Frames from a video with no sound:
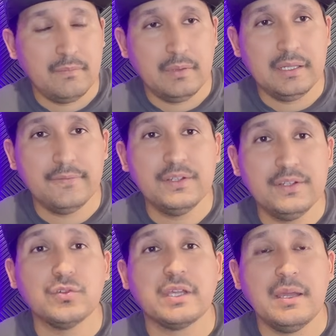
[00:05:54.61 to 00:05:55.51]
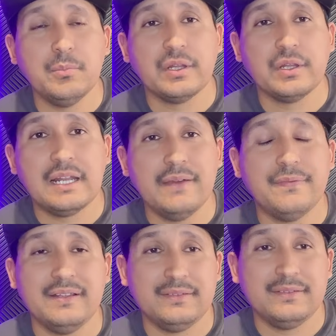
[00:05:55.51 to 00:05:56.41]
individual came on the live
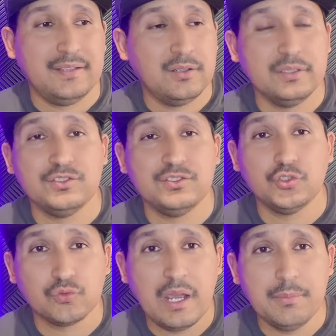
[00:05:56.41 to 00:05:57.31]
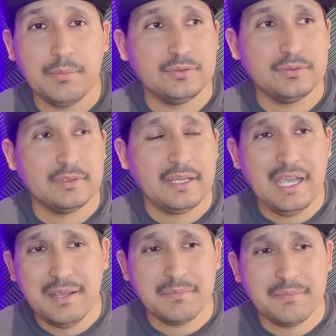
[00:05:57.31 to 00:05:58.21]
and tell his subscribers,
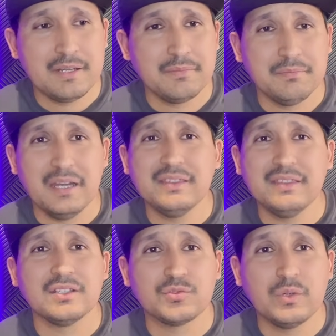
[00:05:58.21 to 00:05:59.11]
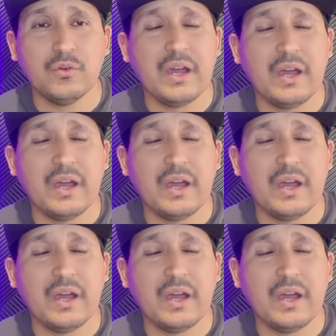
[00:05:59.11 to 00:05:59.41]
"Hey man, my thing is real.